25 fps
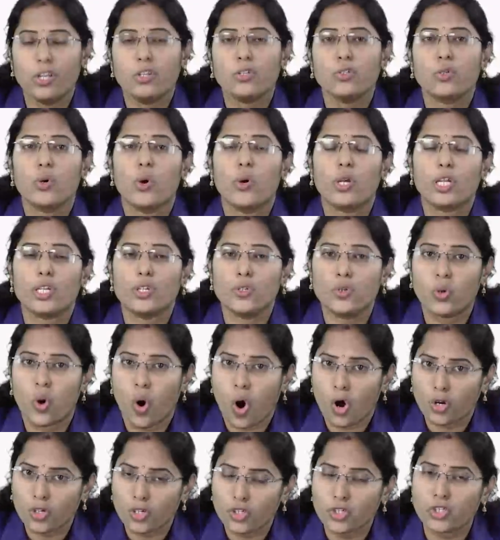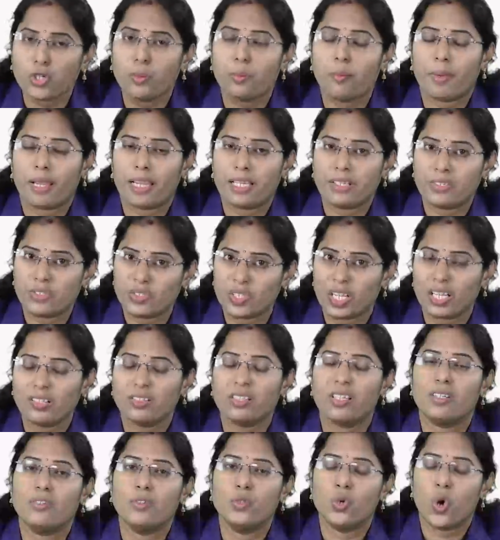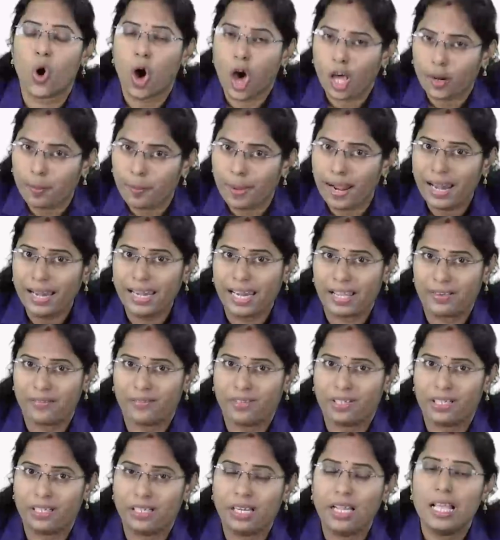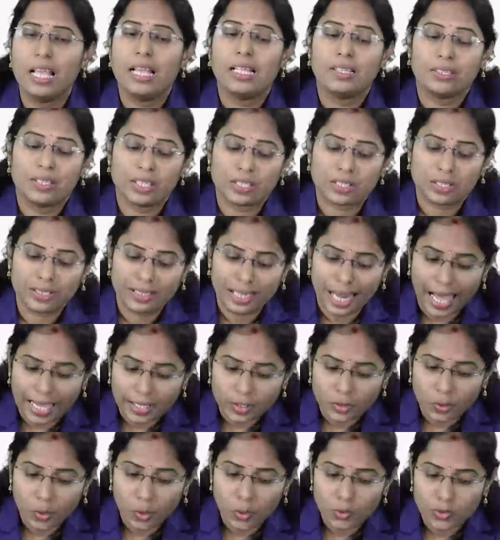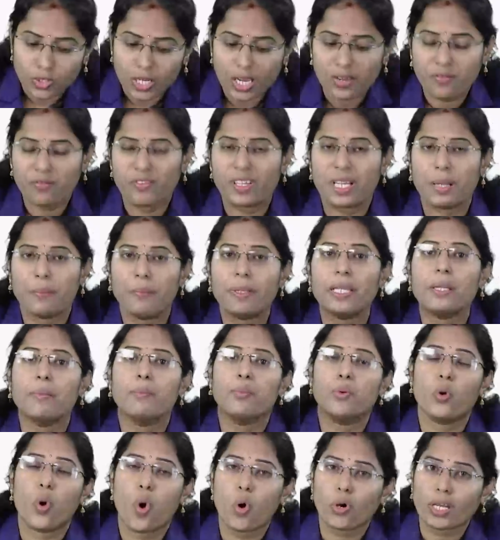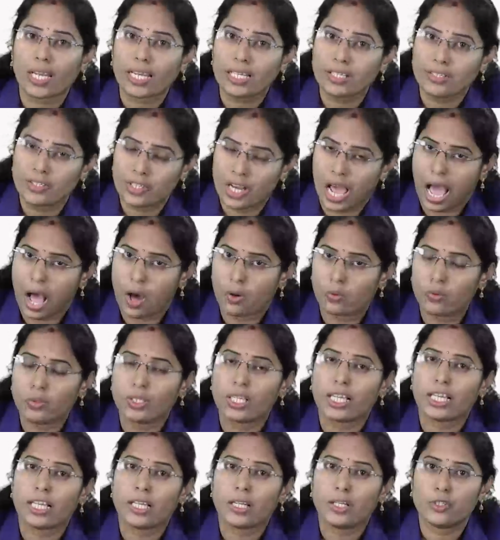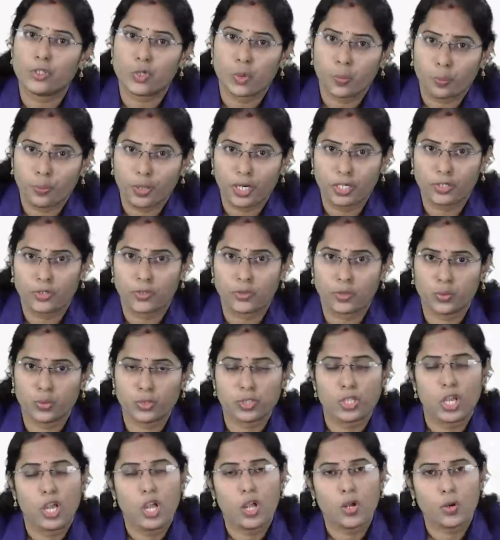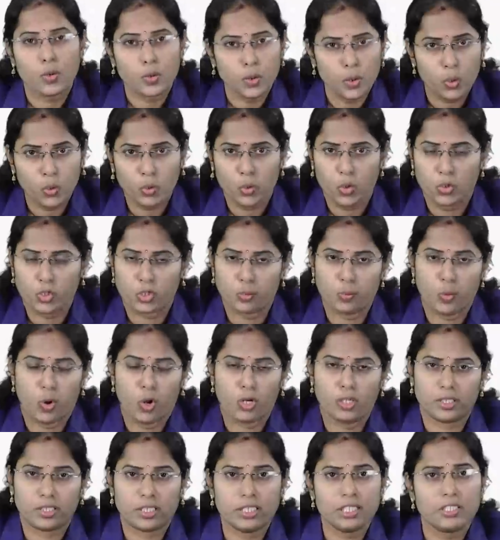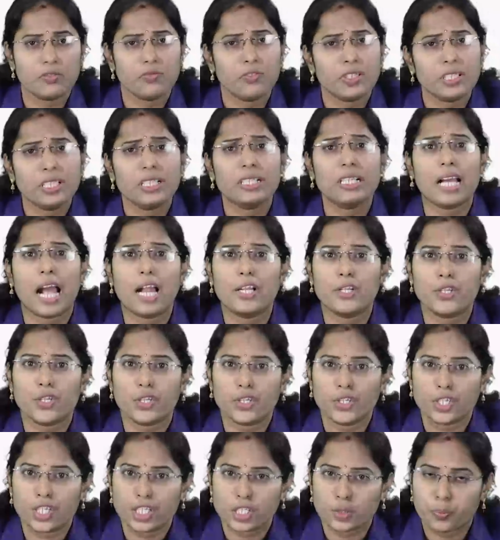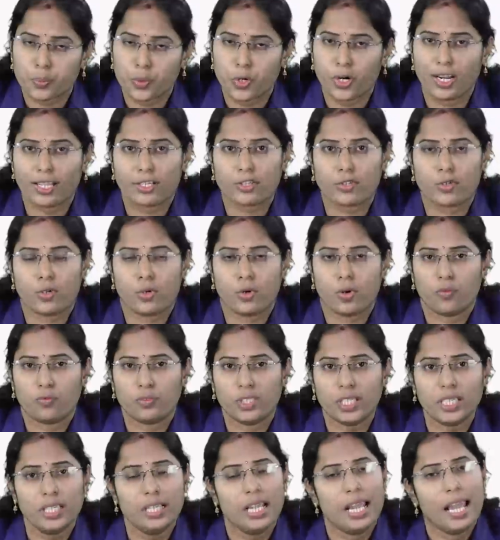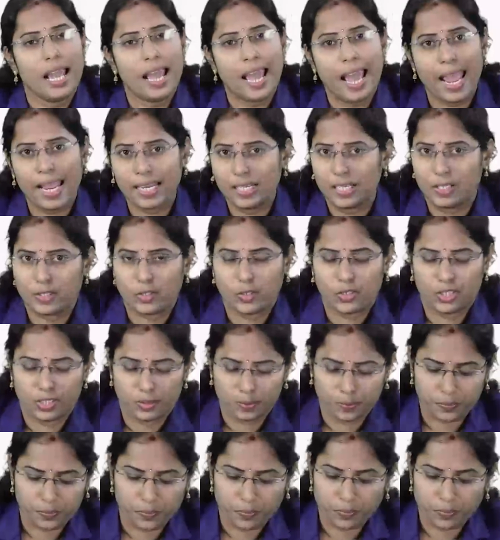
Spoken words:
So in order to maintain the normal level, this glycogen will be broken down to produce glucose molecules for the continuous production of the energy.